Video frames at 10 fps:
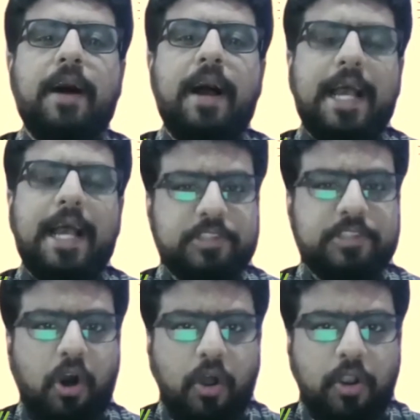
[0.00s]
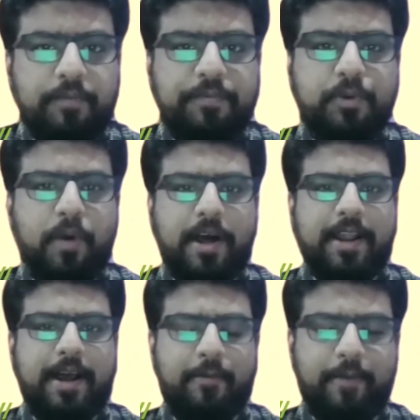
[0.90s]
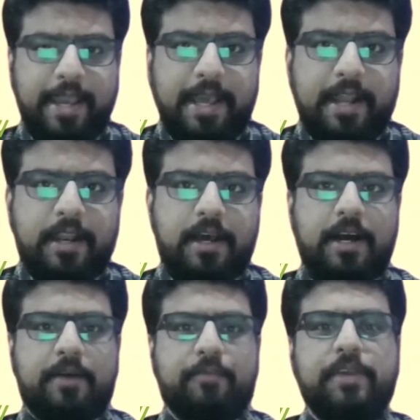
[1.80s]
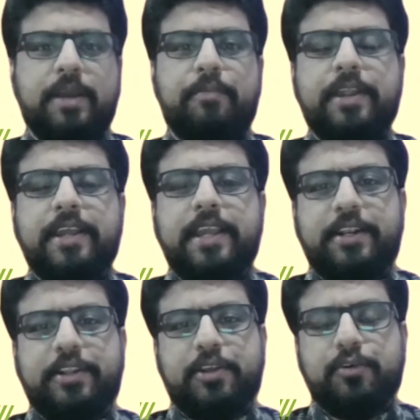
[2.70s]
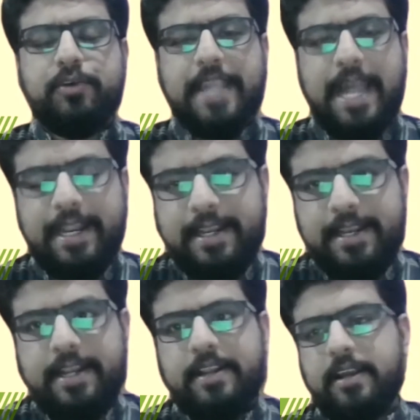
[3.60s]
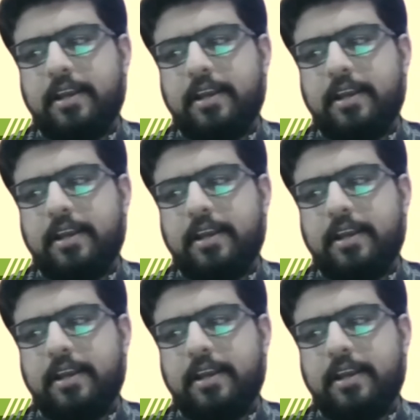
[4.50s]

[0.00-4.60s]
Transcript: As all of you are aware, we are bringing to you candid,